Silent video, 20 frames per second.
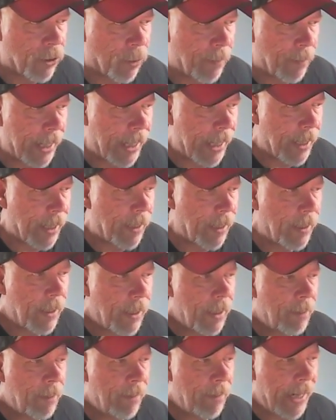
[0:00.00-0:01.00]

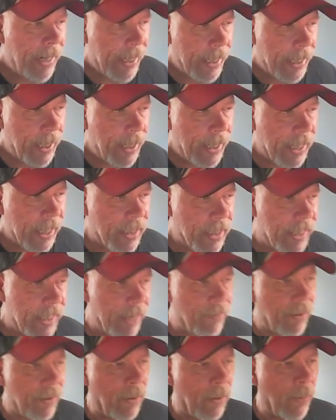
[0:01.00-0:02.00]
media,
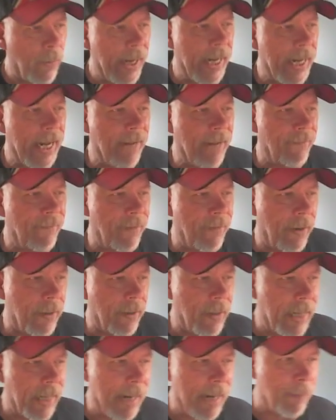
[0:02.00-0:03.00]
etc., in a way to have
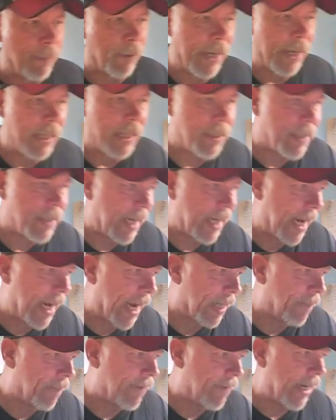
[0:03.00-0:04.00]
fun, collaborate, and stay
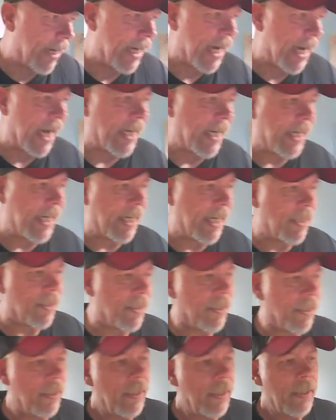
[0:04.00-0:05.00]
active. Any
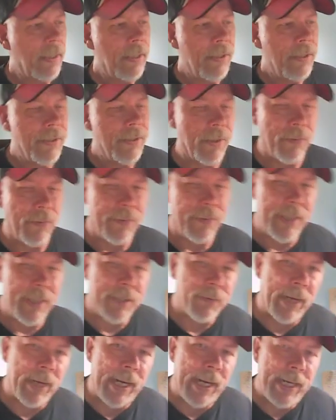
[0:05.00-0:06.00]
ideas? So
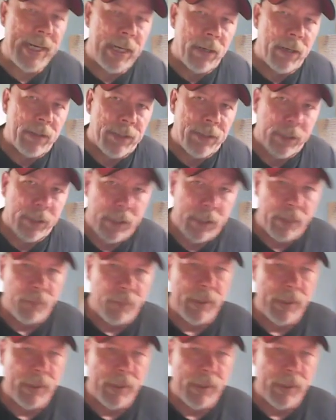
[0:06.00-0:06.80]
this right here is a good one